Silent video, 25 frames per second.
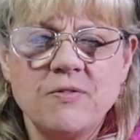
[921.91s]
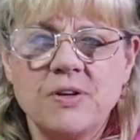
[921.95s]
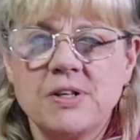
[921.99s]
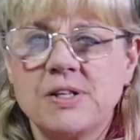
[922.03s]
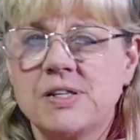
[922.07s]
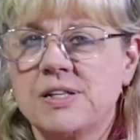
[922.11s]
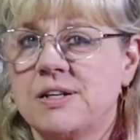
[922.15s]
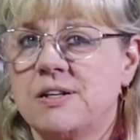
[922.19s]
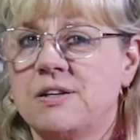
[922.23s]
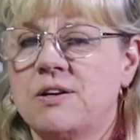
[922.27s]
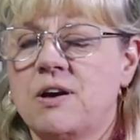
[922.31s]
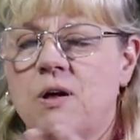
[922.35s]

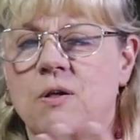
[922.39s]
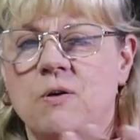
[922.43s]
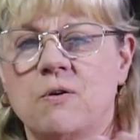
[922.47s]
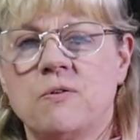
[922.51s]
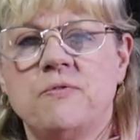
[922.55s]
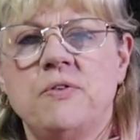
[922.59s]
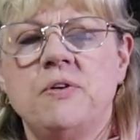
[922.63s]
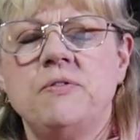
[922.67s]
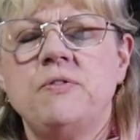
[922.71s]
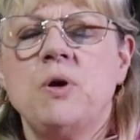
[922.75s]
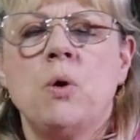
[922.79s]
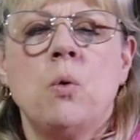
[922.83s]
Is it
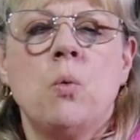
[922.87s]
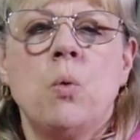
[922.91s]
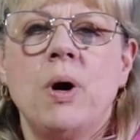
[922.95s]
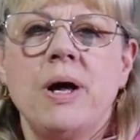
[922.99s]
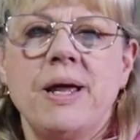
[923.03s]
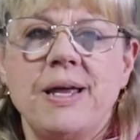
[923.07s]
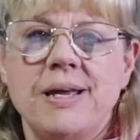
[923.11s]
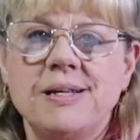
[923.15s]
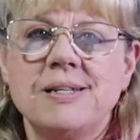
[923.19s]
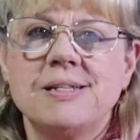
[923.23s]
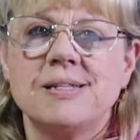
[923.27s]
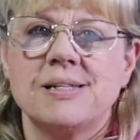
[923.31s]
$1.50?
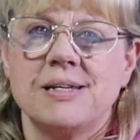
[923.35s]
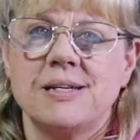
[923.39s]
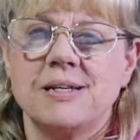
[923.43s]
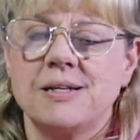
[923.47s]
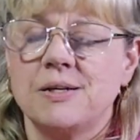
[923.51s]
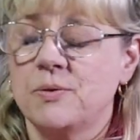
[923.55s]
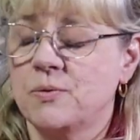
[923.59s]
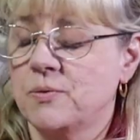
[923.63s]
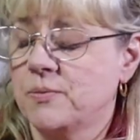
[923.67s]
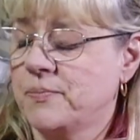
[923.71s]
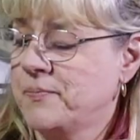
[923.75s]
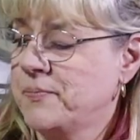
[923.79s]
What is it?